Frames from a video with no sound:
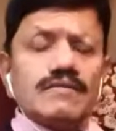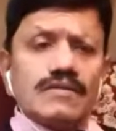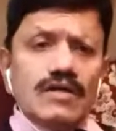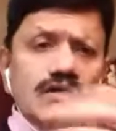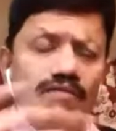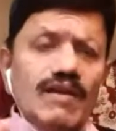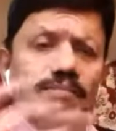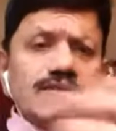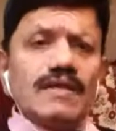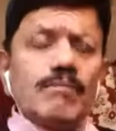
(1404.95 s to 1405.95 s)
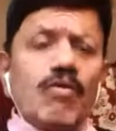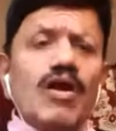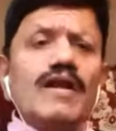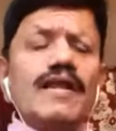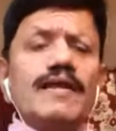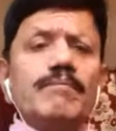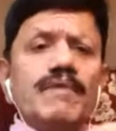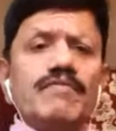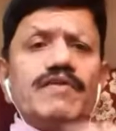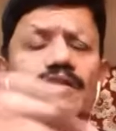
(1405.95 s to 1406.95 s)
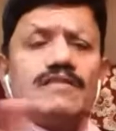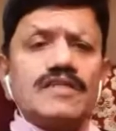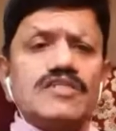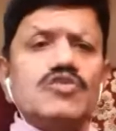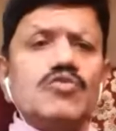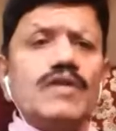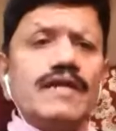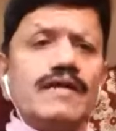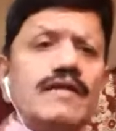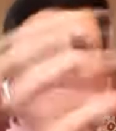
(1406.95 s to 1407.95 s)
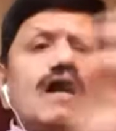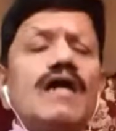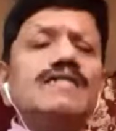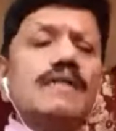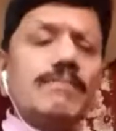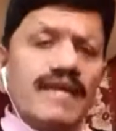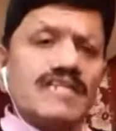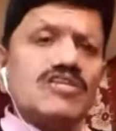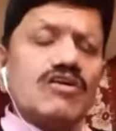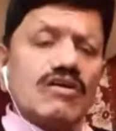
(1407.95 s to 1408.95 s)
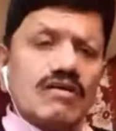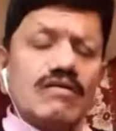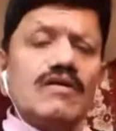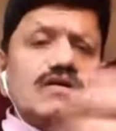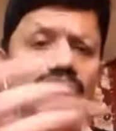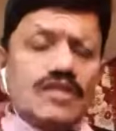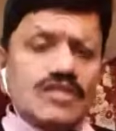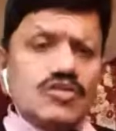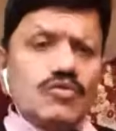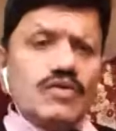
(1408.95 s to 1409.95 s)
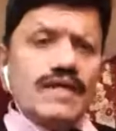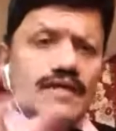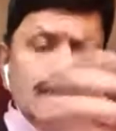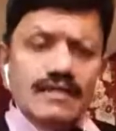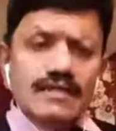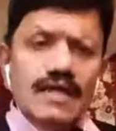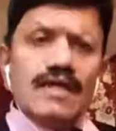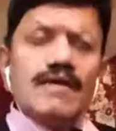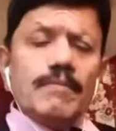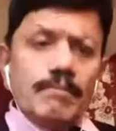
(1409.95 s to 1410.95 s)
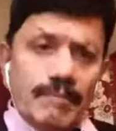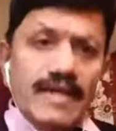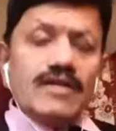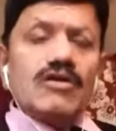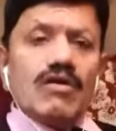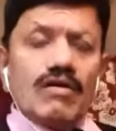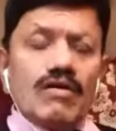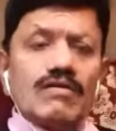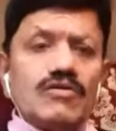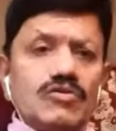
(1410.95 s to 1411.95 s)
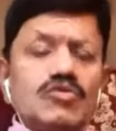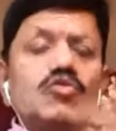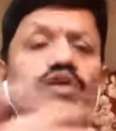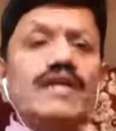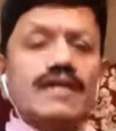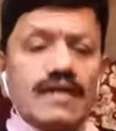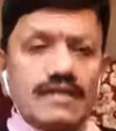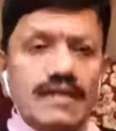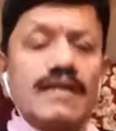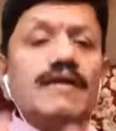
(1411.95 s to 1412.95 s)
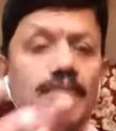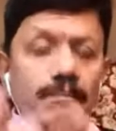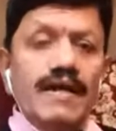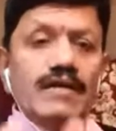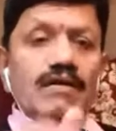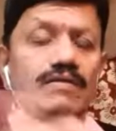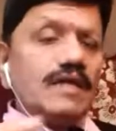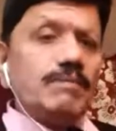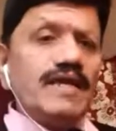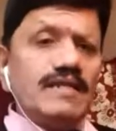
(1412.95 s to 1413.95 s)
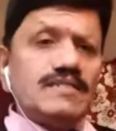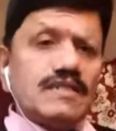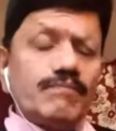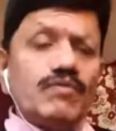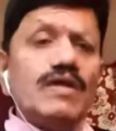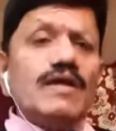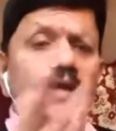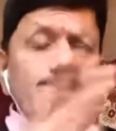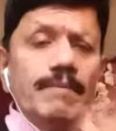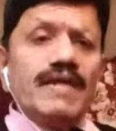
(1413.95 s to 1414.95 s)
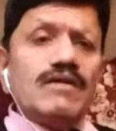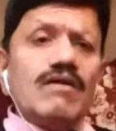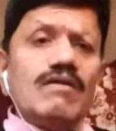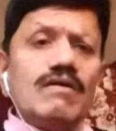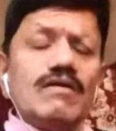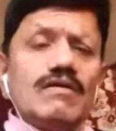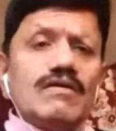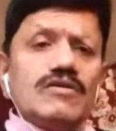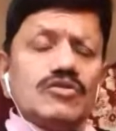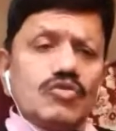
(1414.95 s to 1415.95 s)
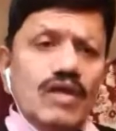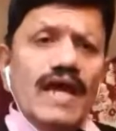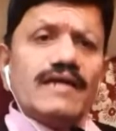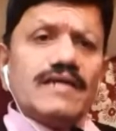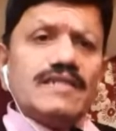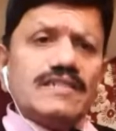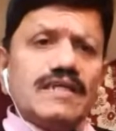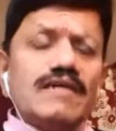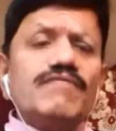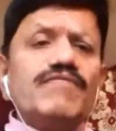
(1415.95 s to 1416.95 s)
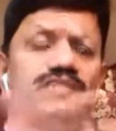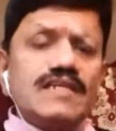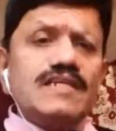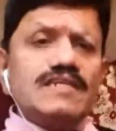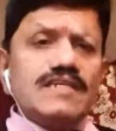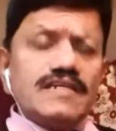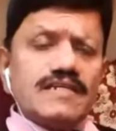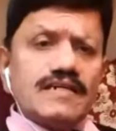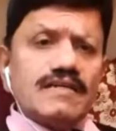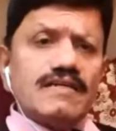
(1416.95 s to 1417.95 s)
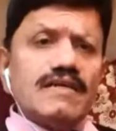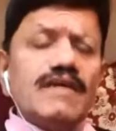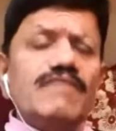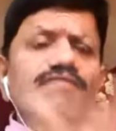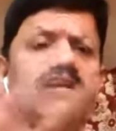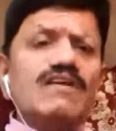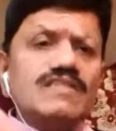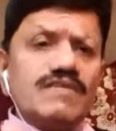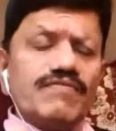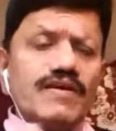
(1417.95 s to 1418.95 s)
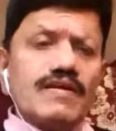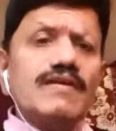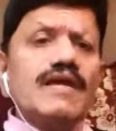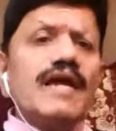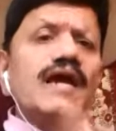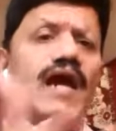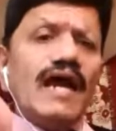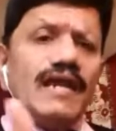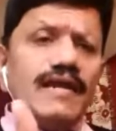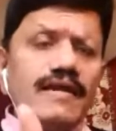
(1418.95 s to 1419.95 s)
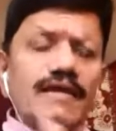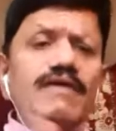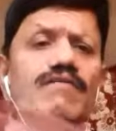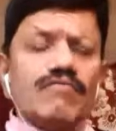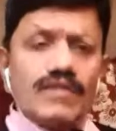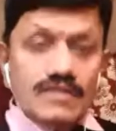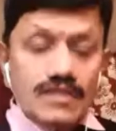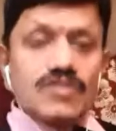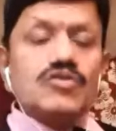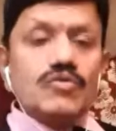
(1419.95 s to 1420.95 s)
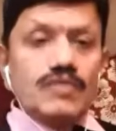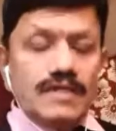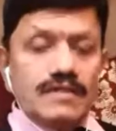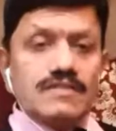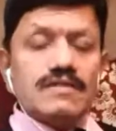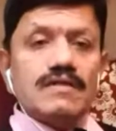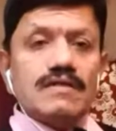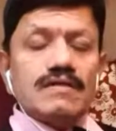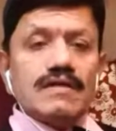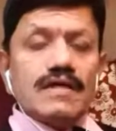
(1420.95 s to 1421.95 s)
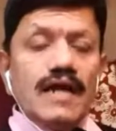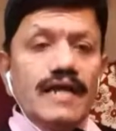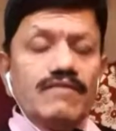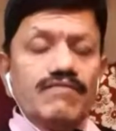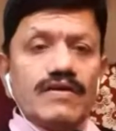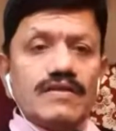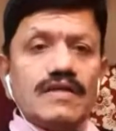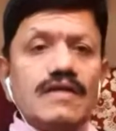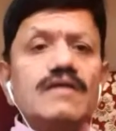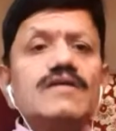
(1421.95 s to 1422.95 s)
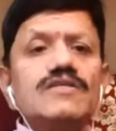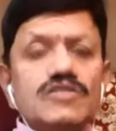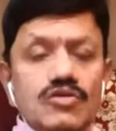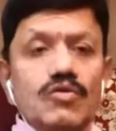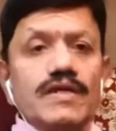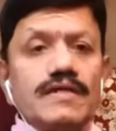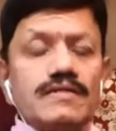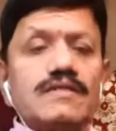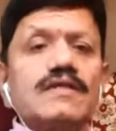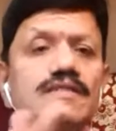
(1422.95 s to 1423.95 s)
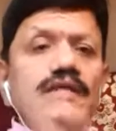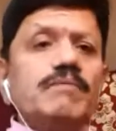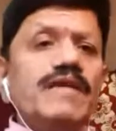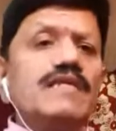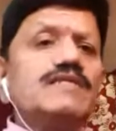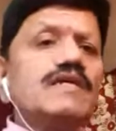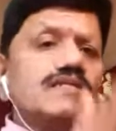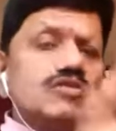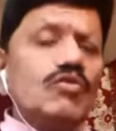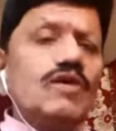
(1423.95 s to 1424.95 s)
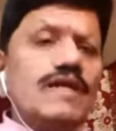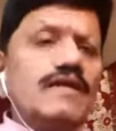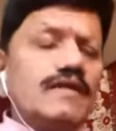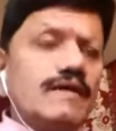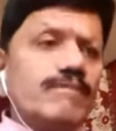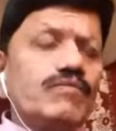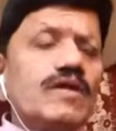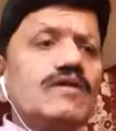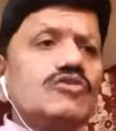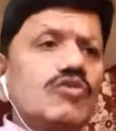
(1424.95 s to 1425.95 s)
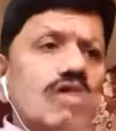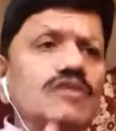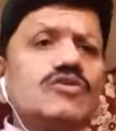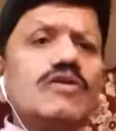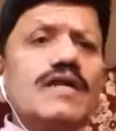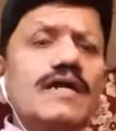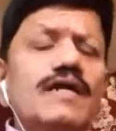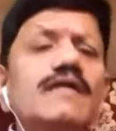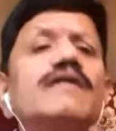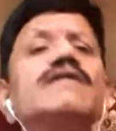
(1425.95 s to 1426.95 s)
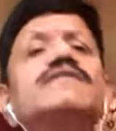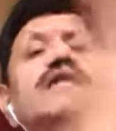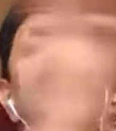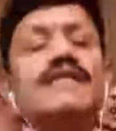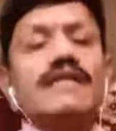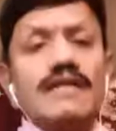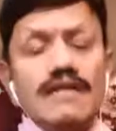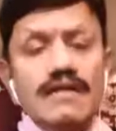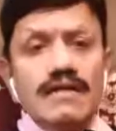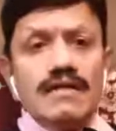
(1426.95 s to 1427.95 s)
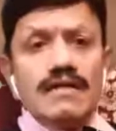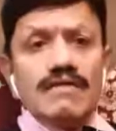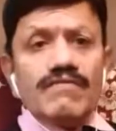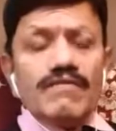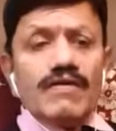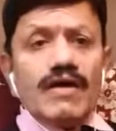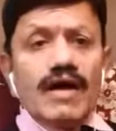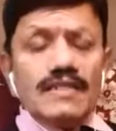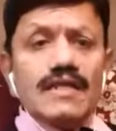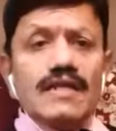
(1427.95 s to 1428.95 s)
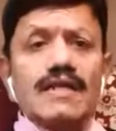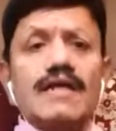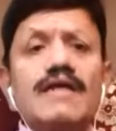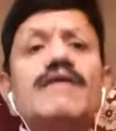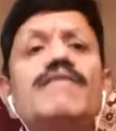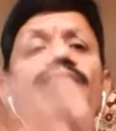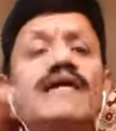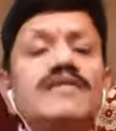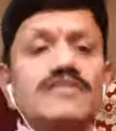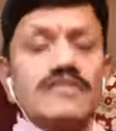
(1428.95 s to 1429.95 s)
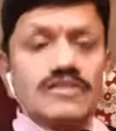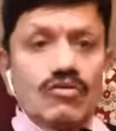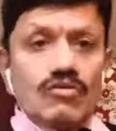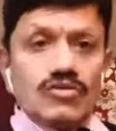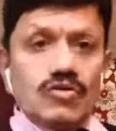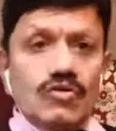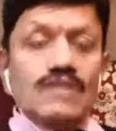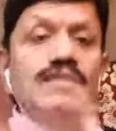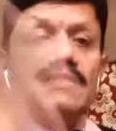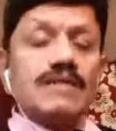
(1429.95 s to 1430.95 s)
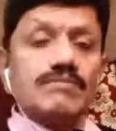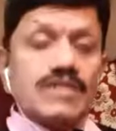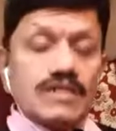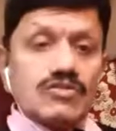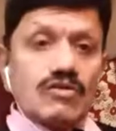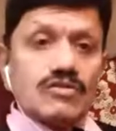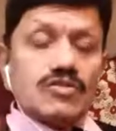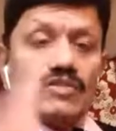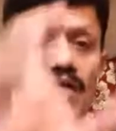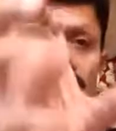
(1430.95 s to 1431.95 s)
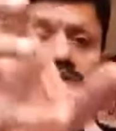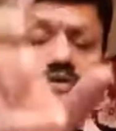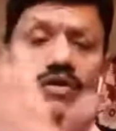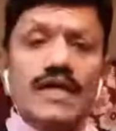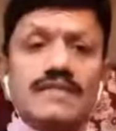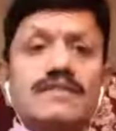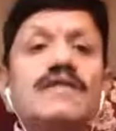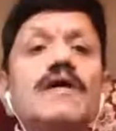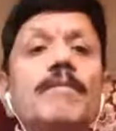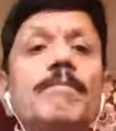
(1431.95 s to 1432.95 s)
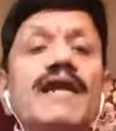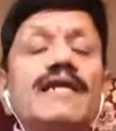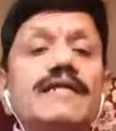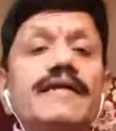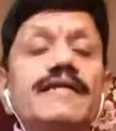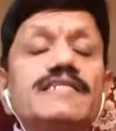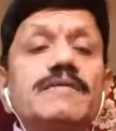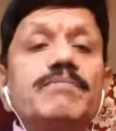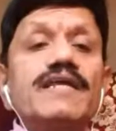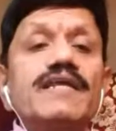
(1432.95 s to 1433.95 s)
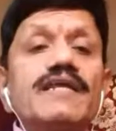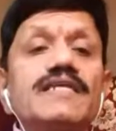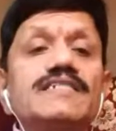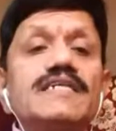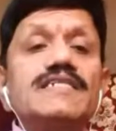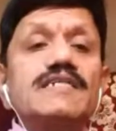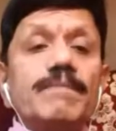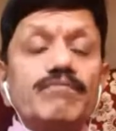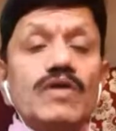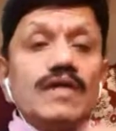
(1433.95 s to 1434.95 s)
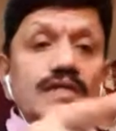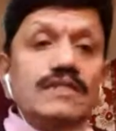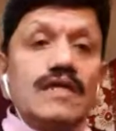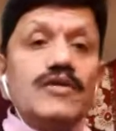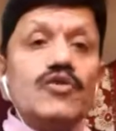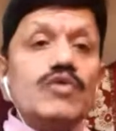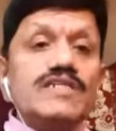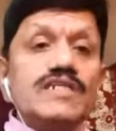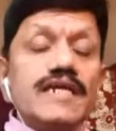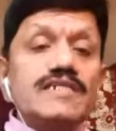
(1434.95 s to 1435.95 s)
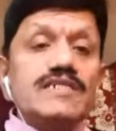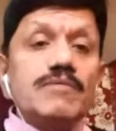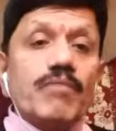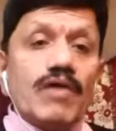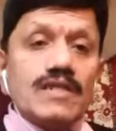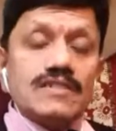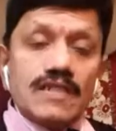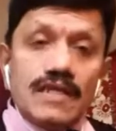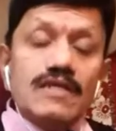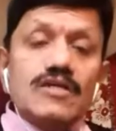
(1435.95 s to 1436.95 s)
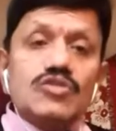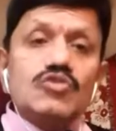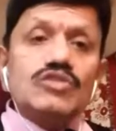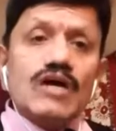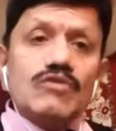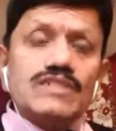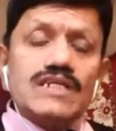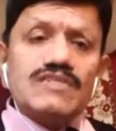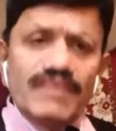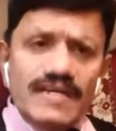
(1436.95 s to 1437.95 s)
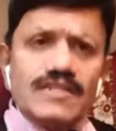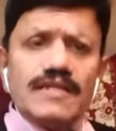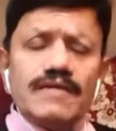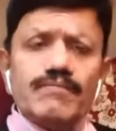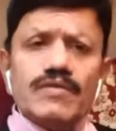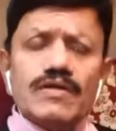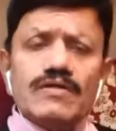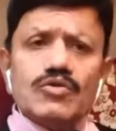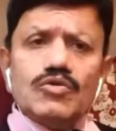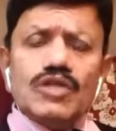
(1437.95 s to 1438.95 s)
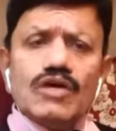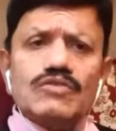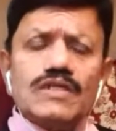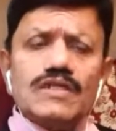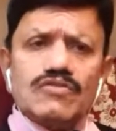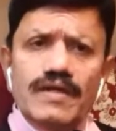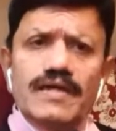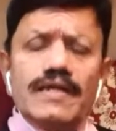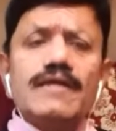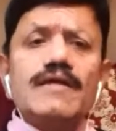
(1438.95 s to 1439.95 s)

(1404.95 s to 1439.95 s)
developing bonding between the student and the mentor, the student and the mentor, the student and the mentor. That means a mentor should act as a facilitator, a philosopher, a guide for the students, a guide for the students. That means a student should also learn the other faculties also, other subjects also. That is known as multidisciplinary system in the new education policy 2020. 2020.